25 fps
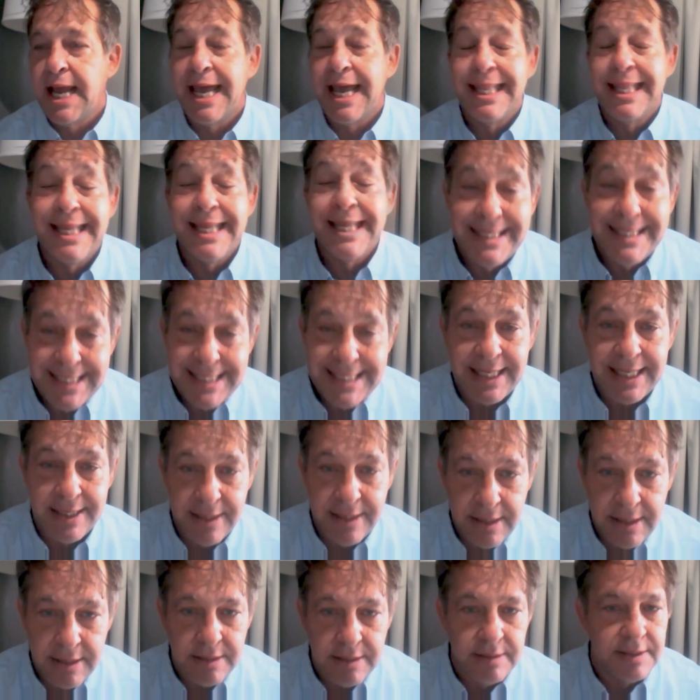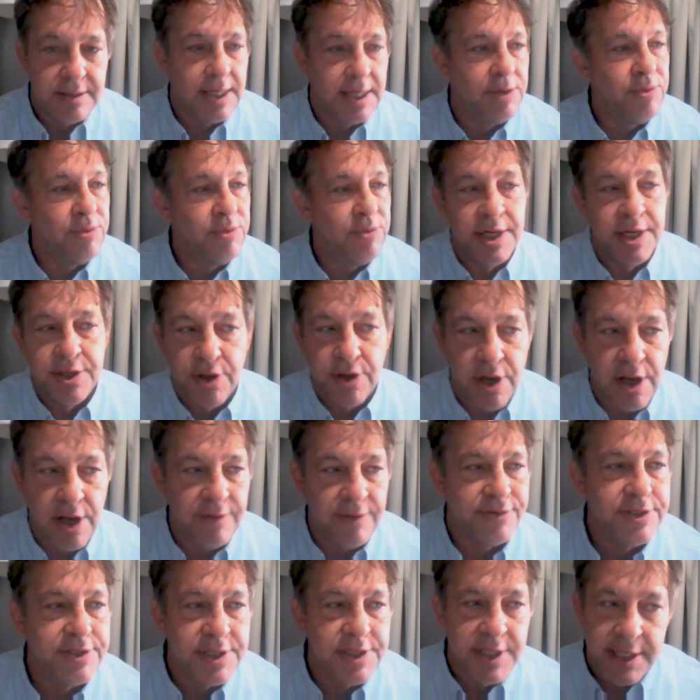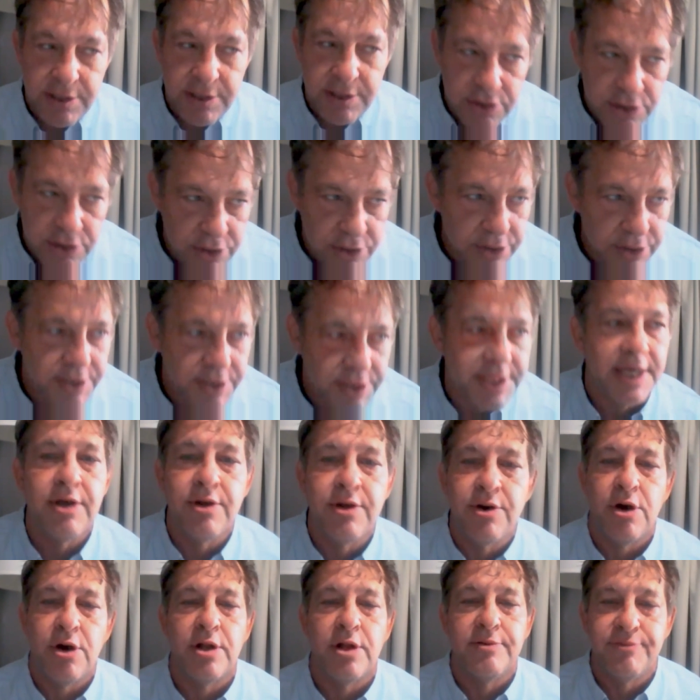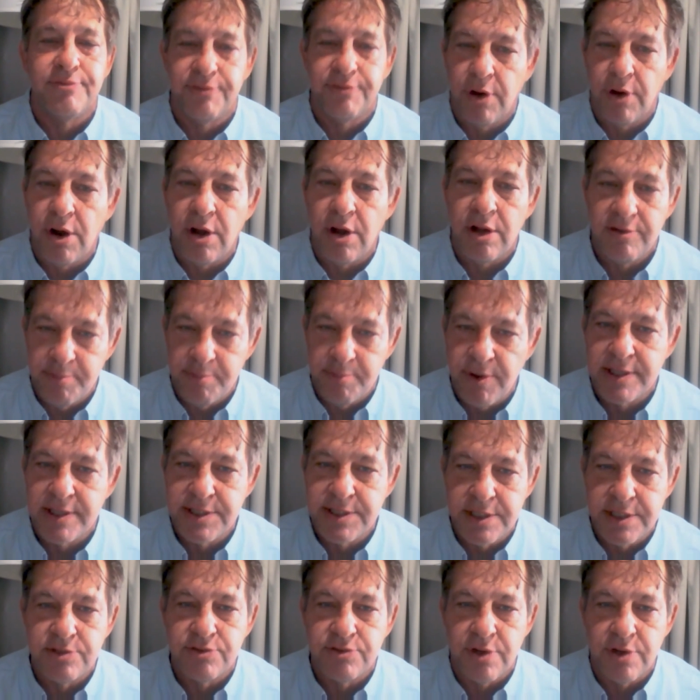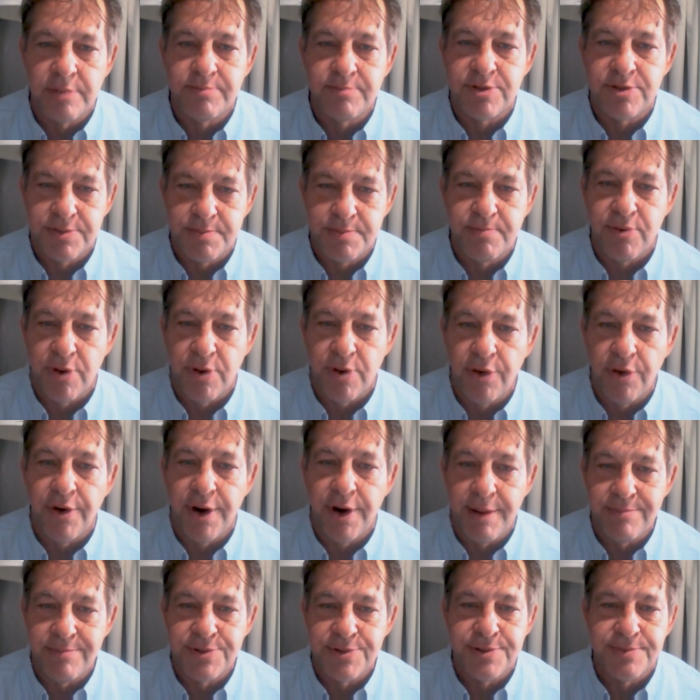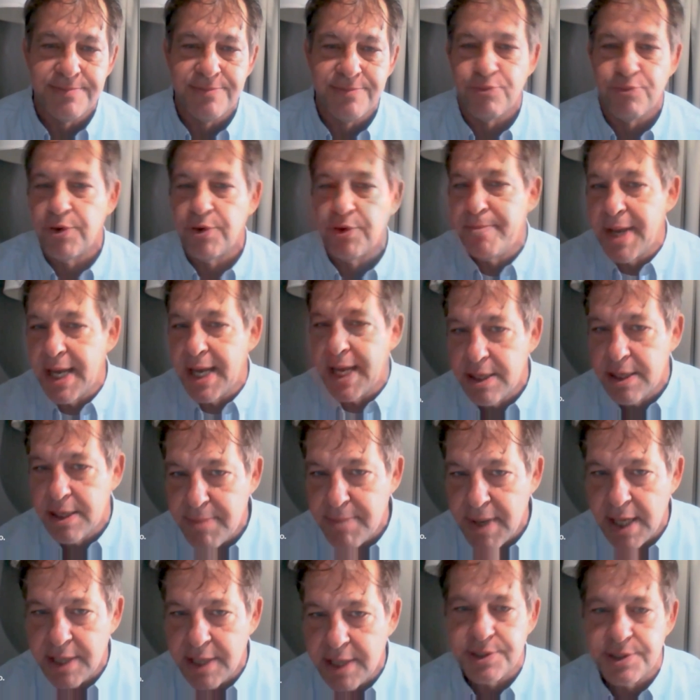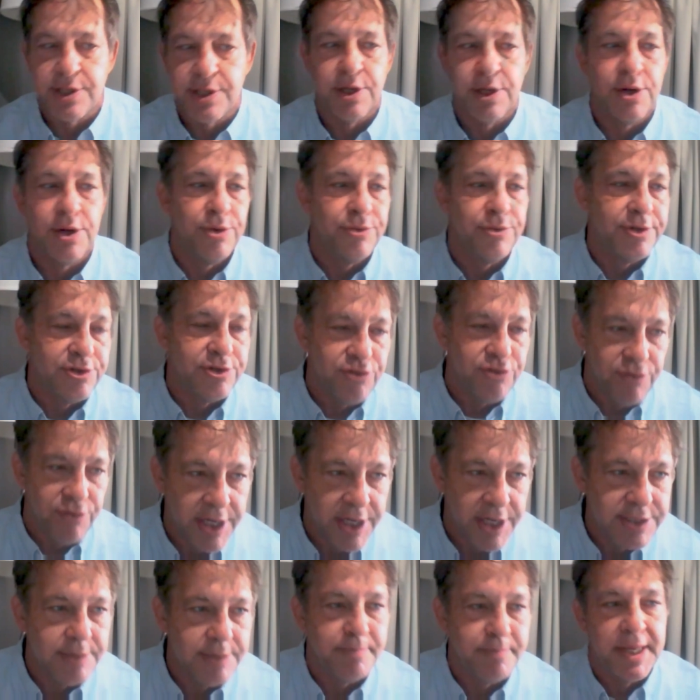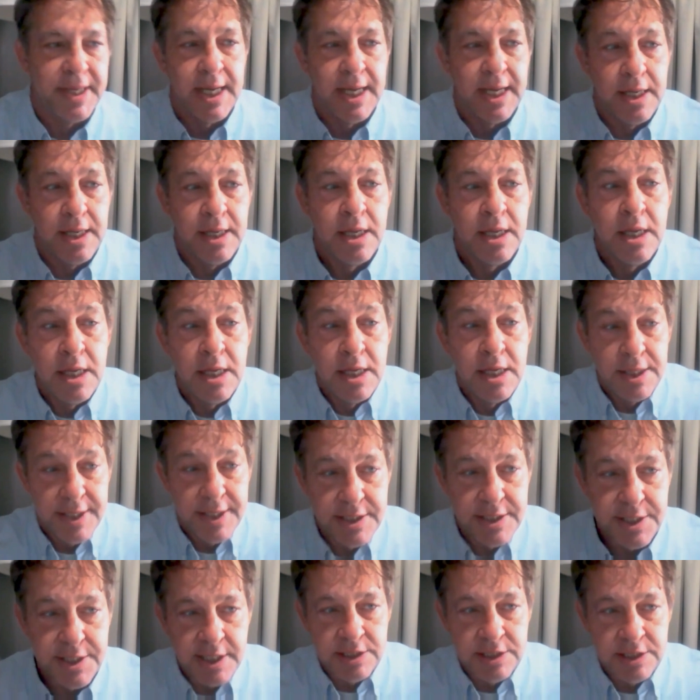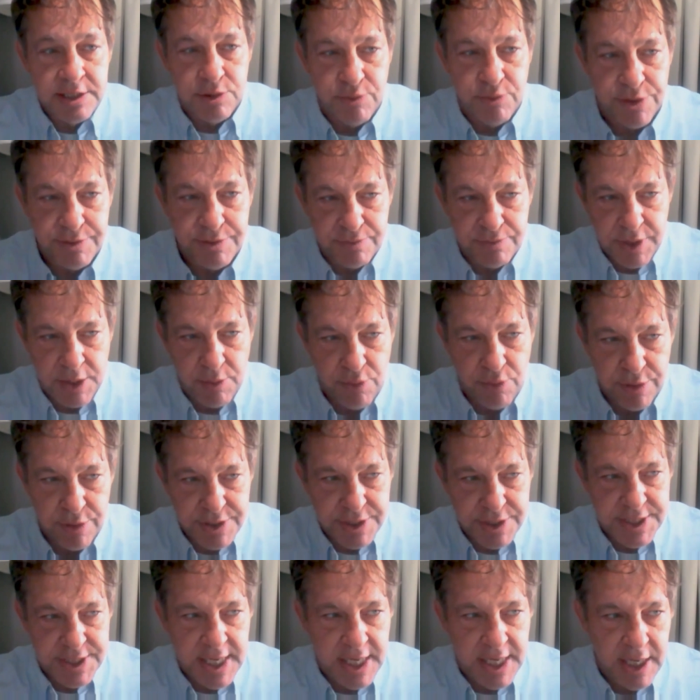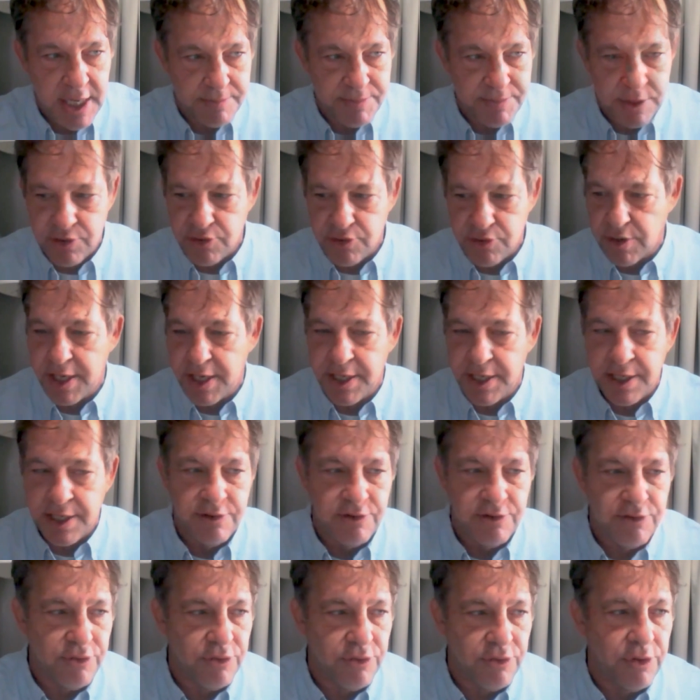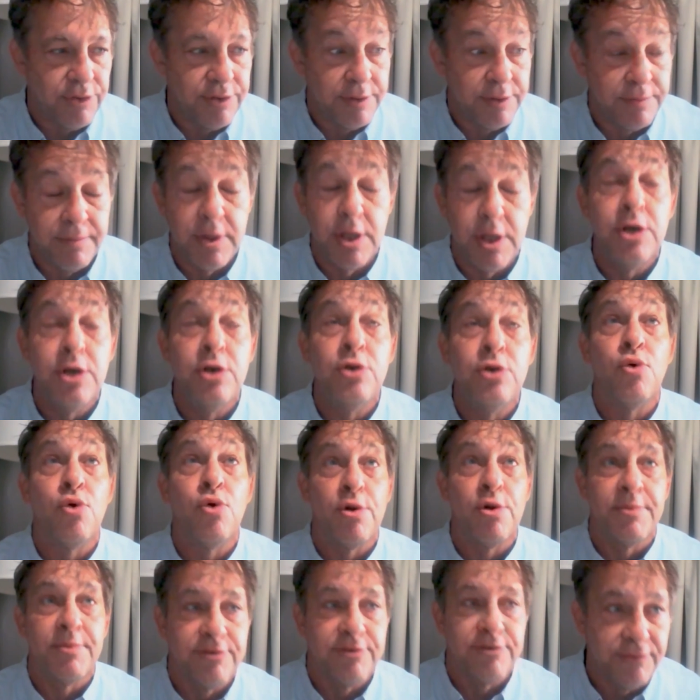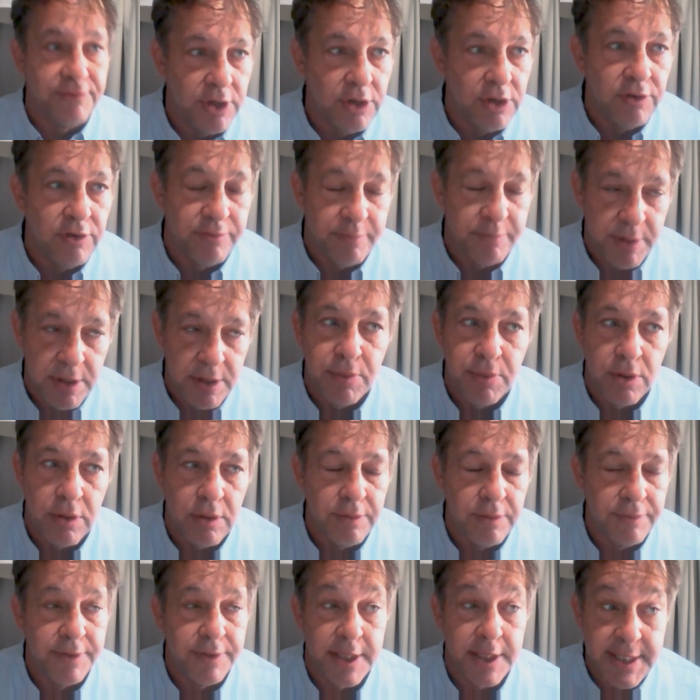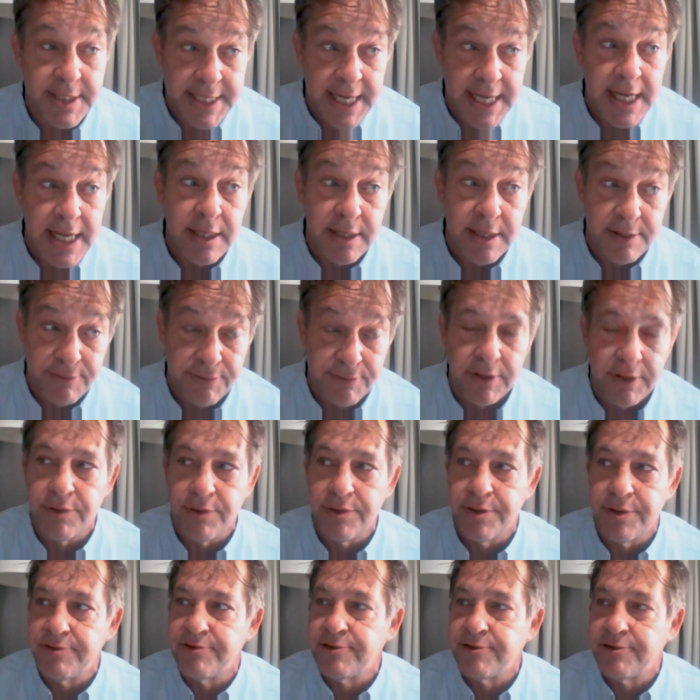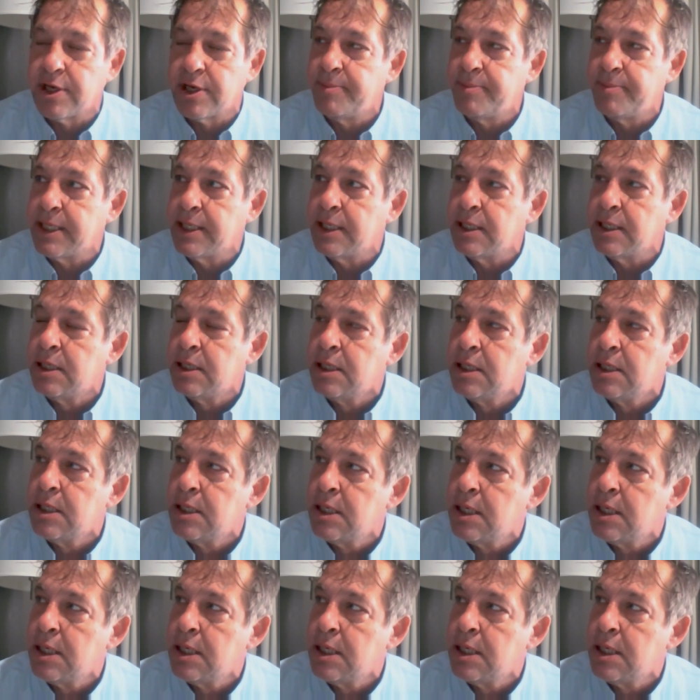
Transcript: And they did. They went into office and they took down all of all of President Trump's programs, remain in Mexico, the transit ban, these things that were that were set up to try to control the enormous flow of people, the daily flow that is coming in.